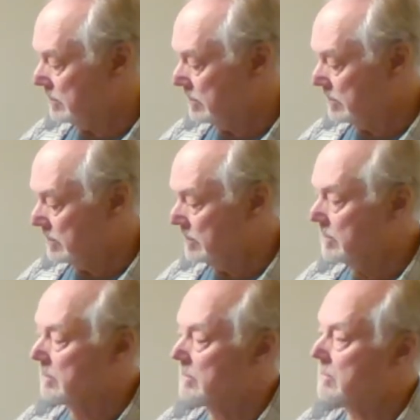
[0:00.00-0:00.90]

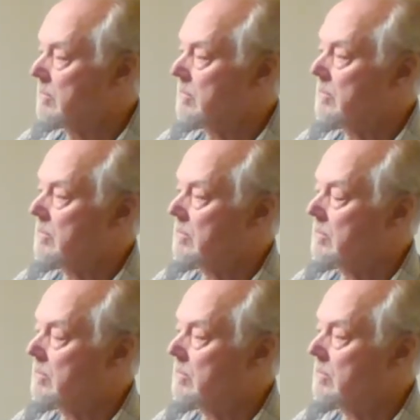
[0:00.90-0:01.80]

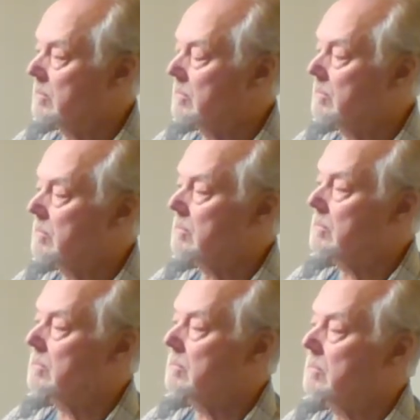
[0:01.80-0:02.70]

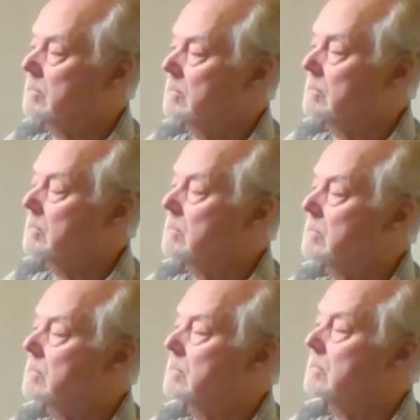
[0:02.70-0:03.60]

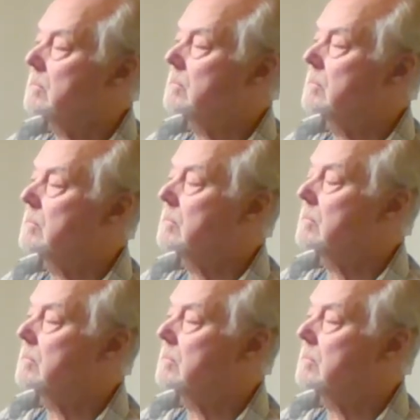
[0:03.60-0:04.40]
The person shown says nothing.